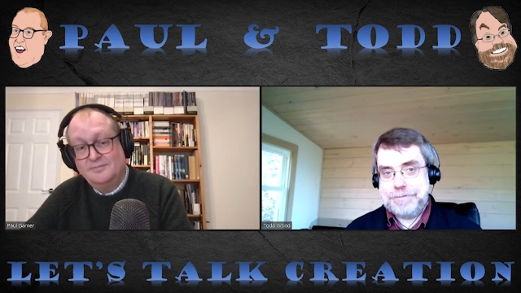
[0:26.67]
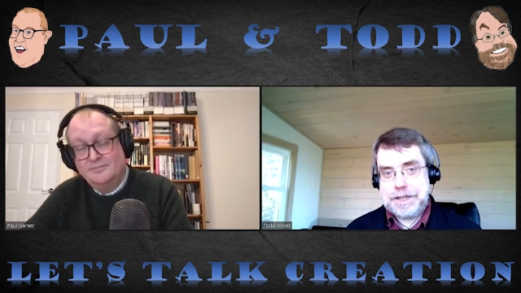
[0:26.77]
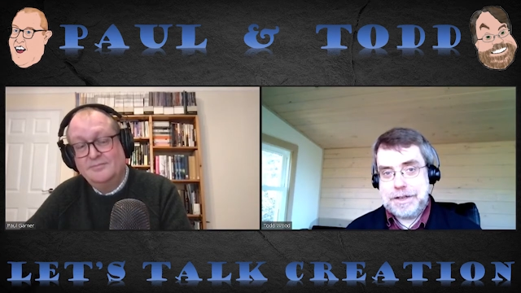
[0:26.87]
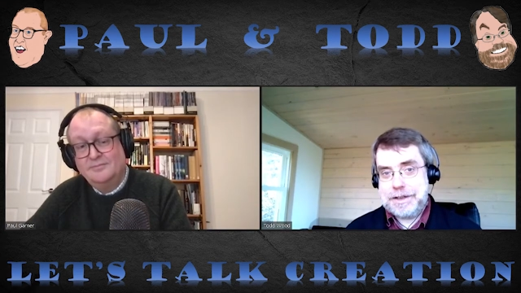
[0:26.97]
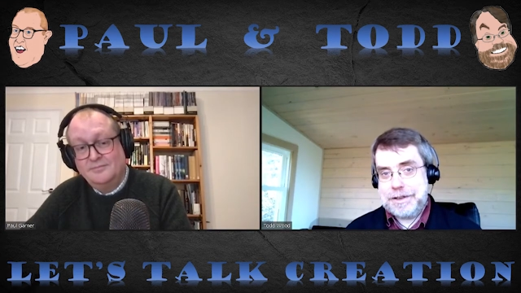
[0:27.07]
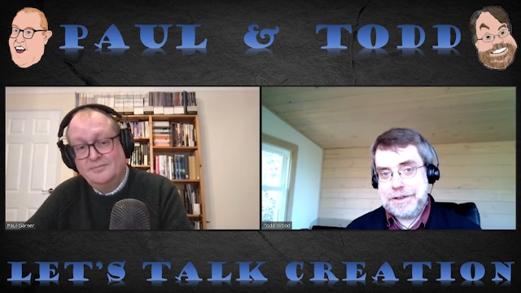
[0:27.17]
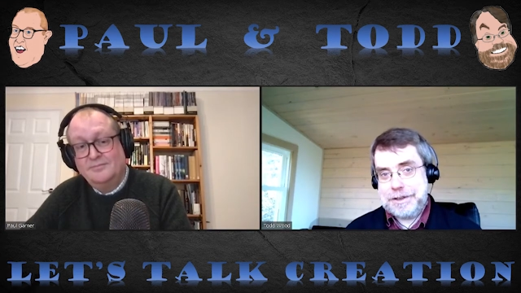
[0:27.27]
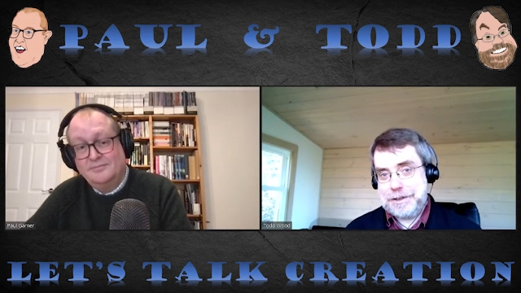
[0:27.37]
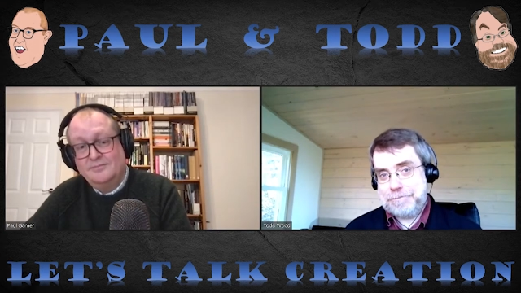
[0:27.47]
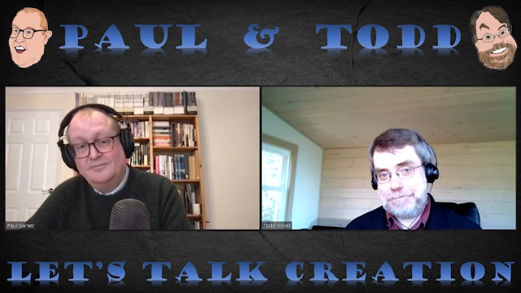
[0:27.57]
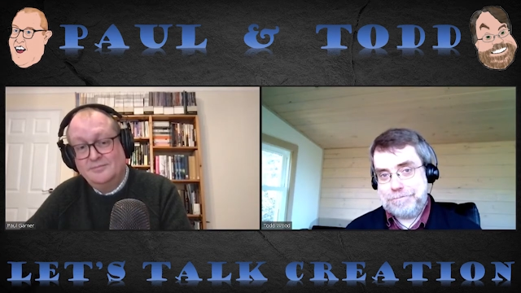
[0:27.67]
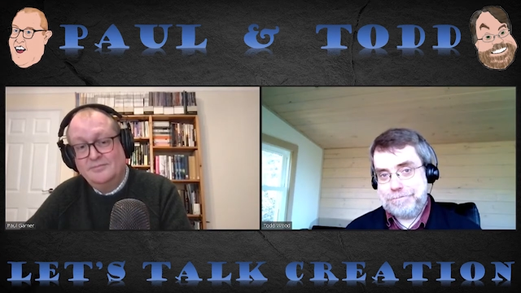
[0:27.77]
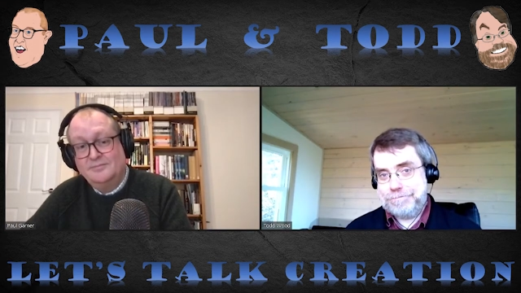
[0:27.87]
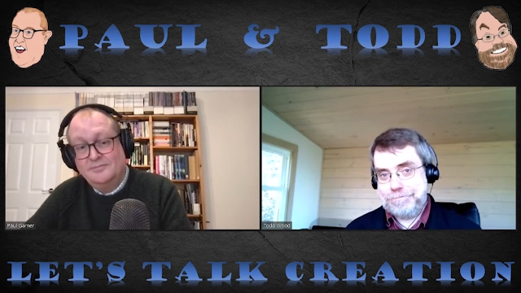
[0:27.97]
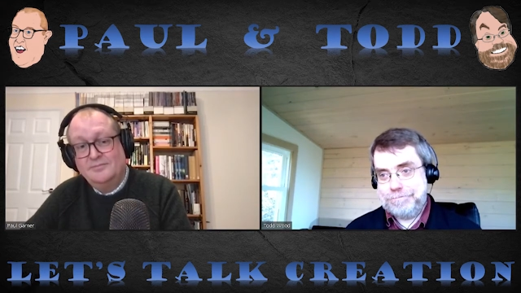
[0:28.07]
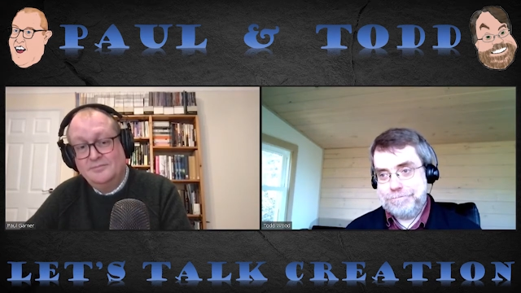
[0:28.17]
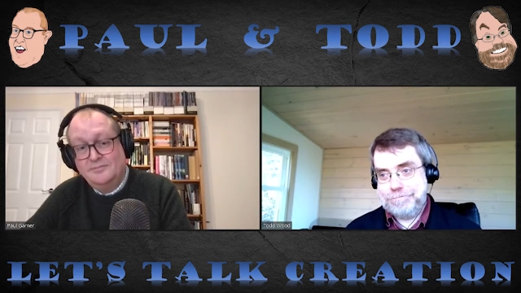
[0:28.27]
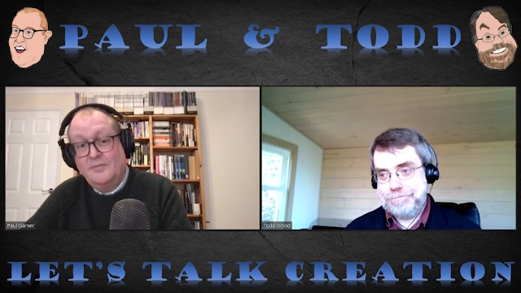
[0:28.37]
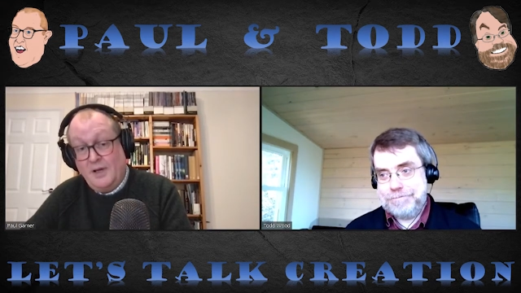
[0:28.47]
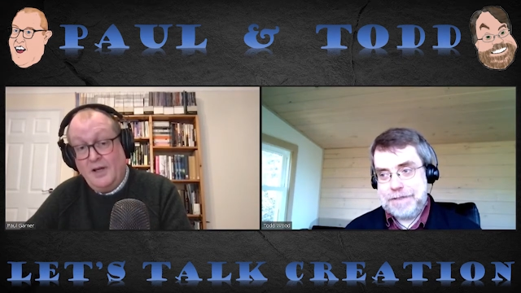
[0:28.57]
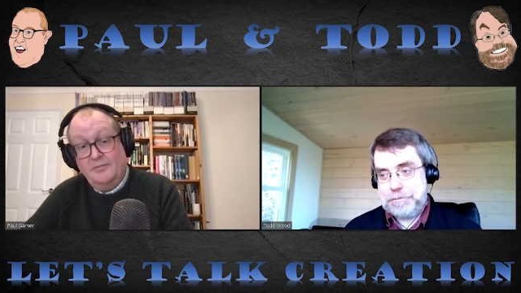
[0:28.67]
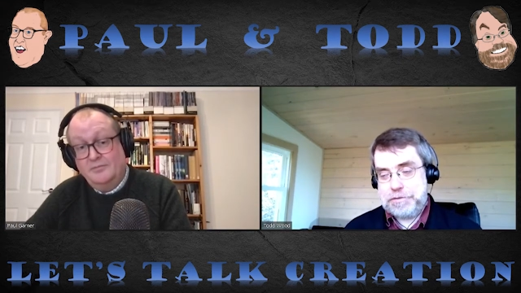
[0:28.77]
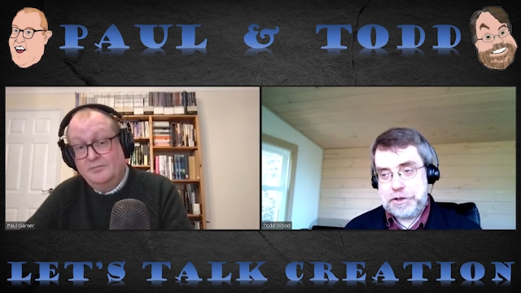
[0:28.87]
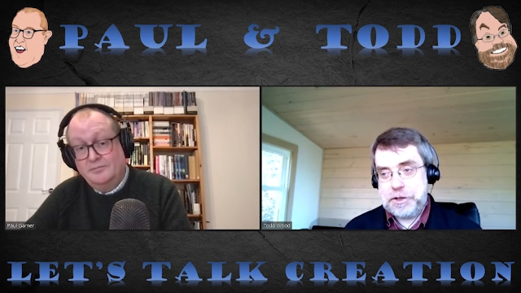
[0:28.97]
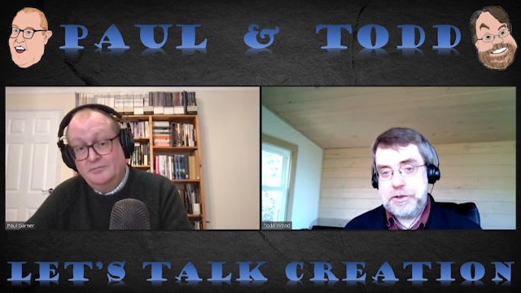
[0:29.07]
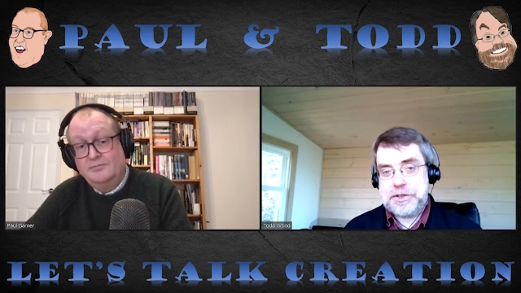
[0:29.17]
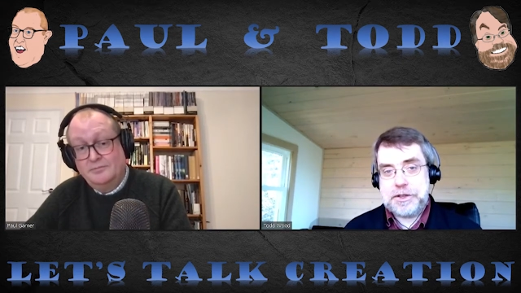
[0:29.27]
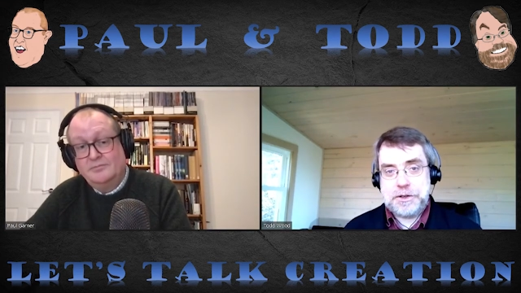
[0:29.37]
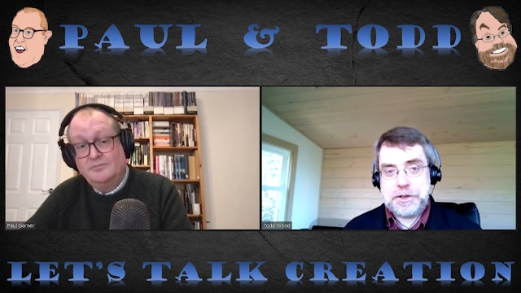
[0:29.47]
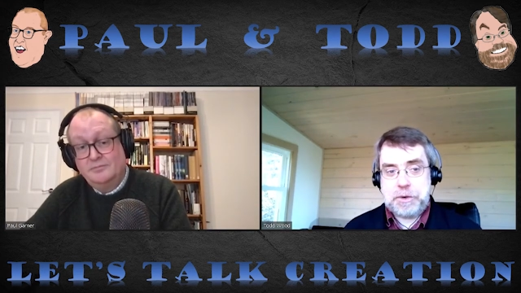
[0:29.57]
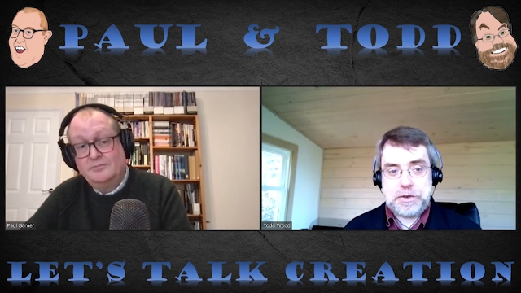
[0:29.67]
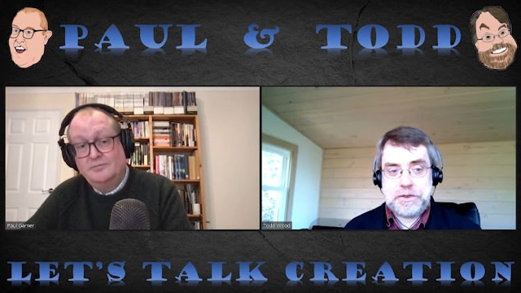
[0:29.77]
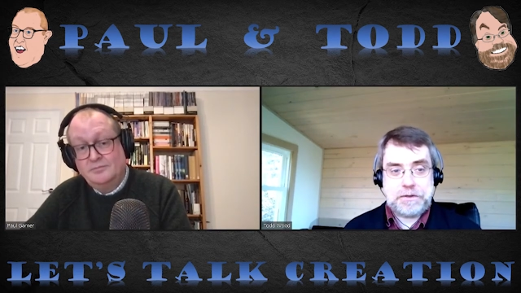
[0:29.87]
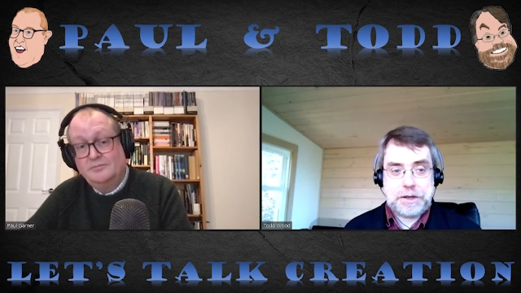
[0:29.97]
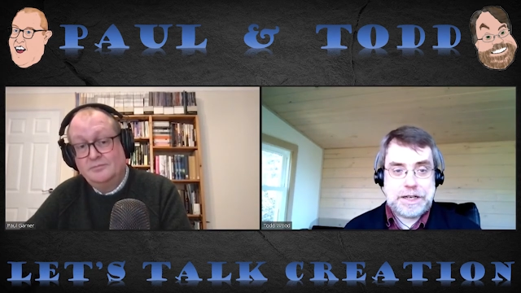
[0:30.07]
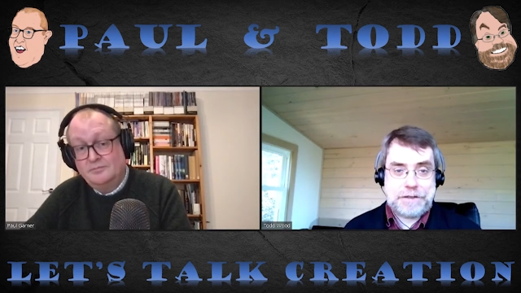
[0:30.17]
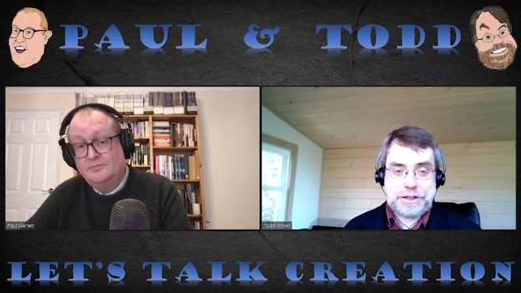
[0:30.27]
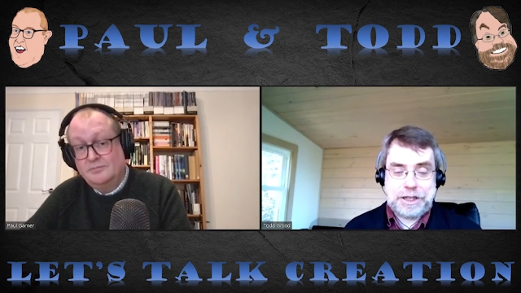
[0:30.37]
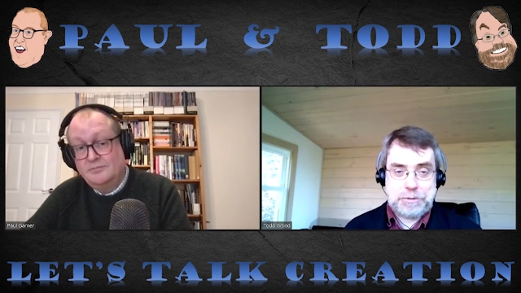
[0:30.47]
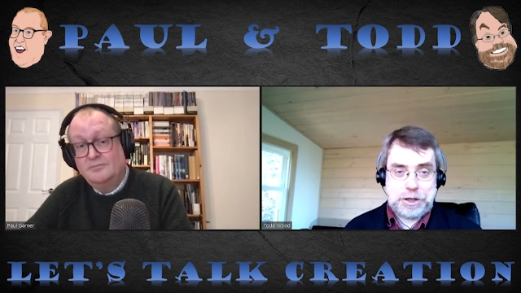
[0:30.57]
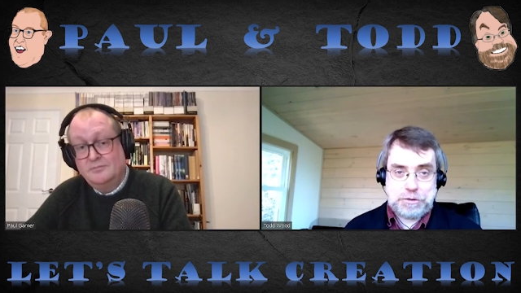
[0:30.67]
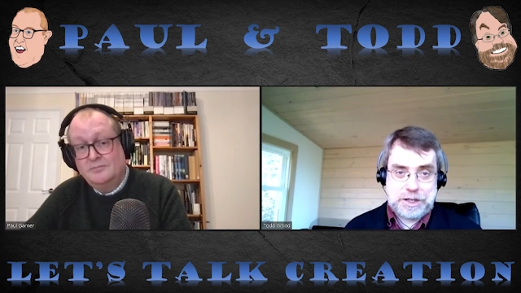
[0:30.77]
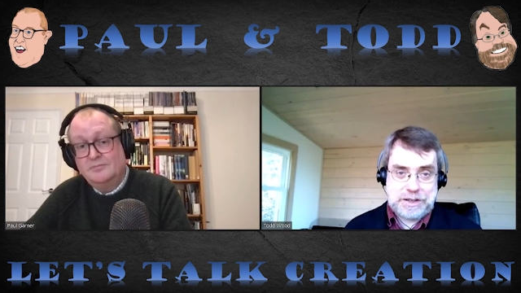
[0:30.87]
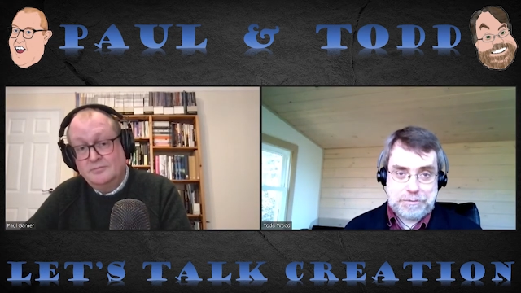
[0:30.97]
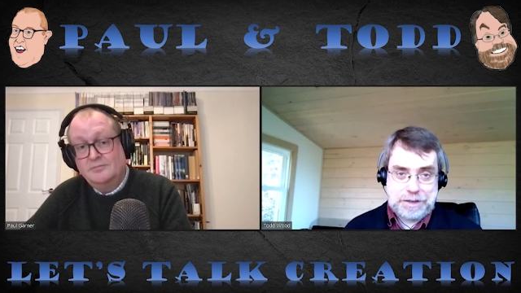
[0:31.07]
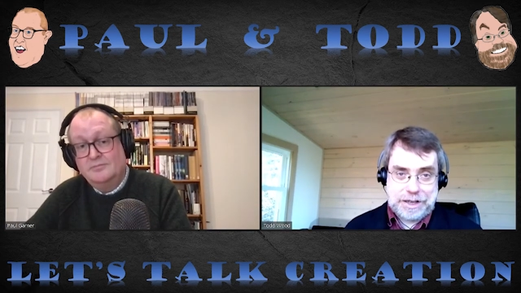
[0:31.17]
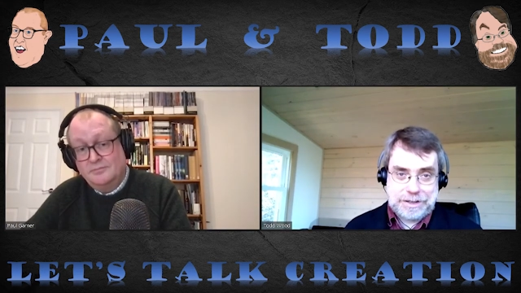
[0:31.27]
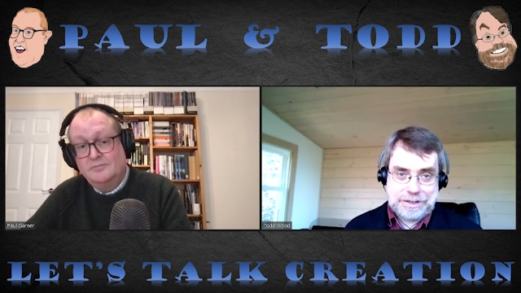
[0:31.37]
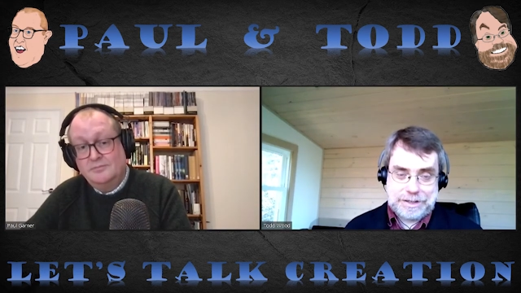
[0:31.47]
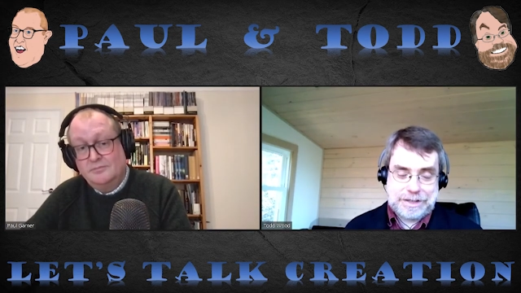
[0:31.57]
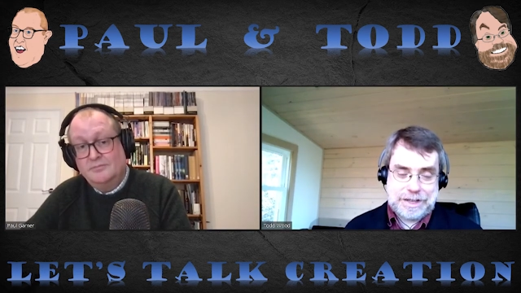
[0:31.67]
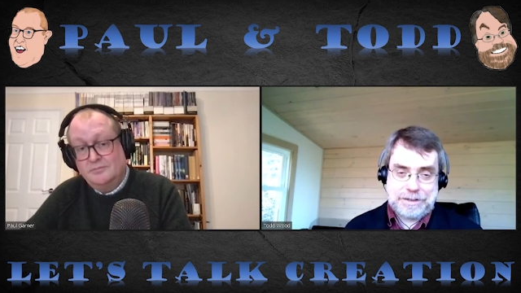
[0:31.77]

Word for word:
Speaker 1: Uh, you know, that yeah. those post-flood Nephilim. It could be something else, and that